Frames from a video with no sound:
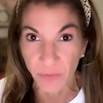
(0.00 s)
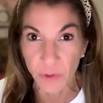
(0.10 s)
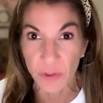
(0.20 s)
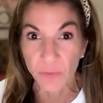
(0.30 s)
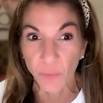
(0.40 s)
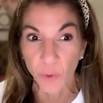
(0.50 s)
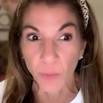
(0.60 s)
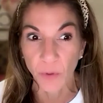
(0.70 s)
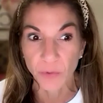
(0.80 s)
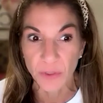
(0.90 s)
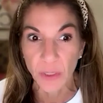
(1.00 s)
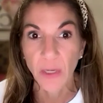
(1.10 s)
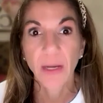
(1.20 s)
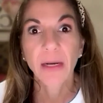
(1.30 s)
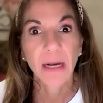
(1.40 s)
First and foremost,
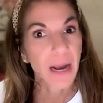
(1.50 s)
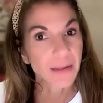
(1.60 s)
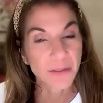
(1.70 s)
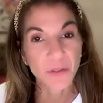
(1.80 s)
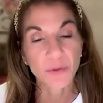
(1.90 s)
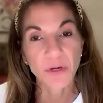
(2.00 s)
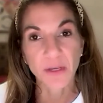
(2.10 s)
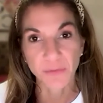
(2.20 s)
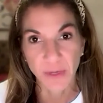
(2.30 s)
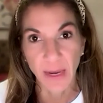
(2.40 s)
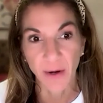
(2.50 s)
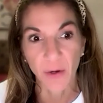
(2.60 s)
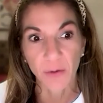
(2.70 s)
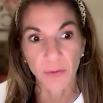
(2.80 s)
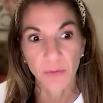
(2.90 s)
continuity of
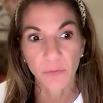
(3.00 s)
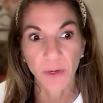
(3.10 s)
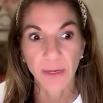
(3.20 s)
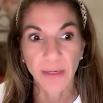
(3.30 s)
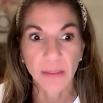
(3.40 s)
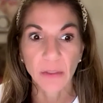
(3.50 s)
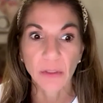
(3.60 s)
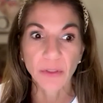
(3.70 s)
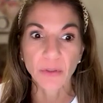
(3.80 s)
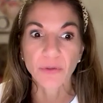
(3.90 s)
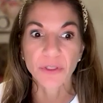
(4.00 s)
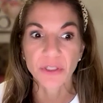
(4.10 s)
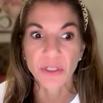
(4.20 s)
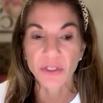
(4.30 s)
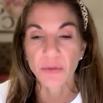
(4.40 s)
care, right? Clinical
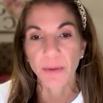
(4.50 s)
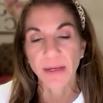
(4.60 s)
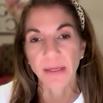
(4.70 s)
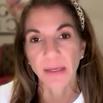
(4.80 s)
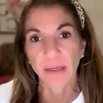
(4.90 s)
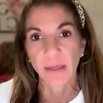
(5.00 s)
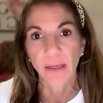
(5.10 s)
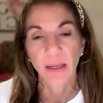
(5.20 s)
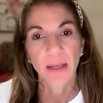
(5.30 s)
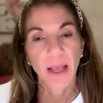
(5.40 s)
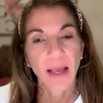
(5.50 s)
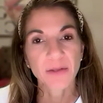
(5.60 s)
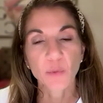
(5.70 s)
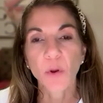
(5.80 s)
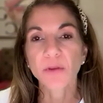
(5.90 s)
decision making,
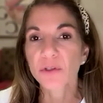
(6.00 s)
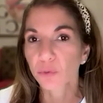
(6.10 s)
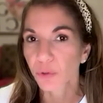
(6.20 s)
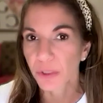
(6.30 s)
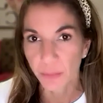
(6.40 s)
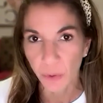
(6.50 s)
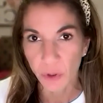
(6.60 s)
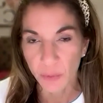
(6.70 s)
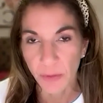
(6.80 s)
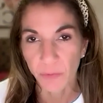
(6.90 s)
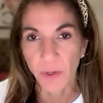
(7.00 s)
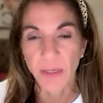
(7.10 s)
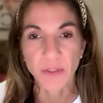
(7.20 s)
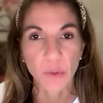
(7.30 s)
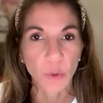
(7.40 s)
as well as reimbursement,
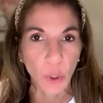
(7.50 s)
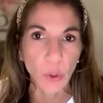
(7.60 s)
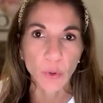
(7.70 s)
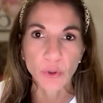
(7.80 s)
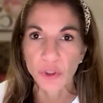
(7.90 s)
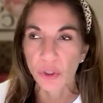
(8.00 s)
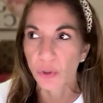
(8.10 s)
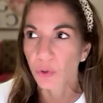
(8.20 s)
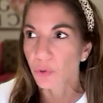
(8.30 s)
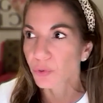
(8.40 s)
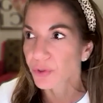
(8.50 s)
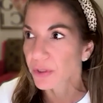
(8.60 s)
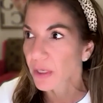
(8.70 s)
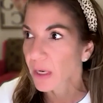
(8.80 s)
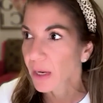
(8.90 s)
right? So codes
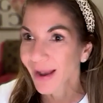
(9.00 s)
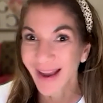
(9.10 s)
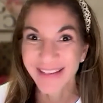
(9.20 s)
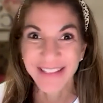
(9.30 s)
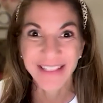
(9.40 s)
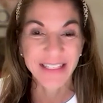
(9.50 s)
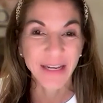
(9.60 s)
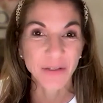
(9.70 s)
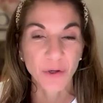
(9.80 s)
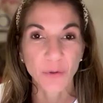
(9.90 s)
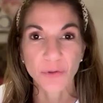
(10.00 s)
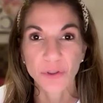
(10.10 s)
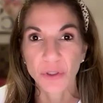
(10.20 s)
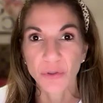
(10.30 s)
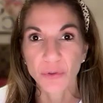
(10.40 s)
used, ICD-10 codes
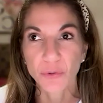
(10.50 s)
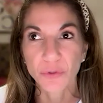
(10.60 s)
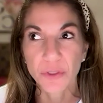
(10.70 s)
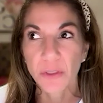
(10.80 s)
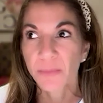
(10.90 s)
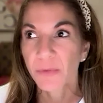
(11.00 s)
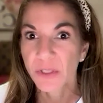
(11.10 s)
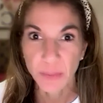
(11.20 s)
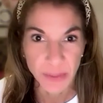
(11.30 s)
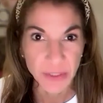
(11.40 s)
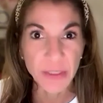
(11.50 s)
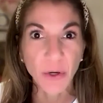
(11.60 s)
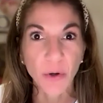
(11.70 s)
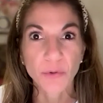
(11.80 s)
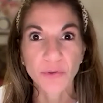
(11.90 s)
used, CPT
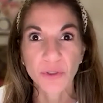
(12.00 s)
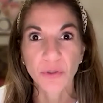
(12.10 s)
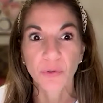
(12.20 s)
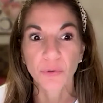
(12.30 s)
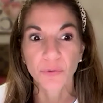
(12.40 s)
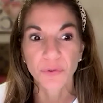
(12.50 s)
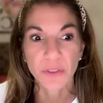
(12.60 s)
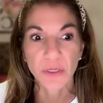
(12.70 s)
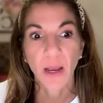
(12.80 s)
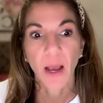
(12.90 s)
codes used.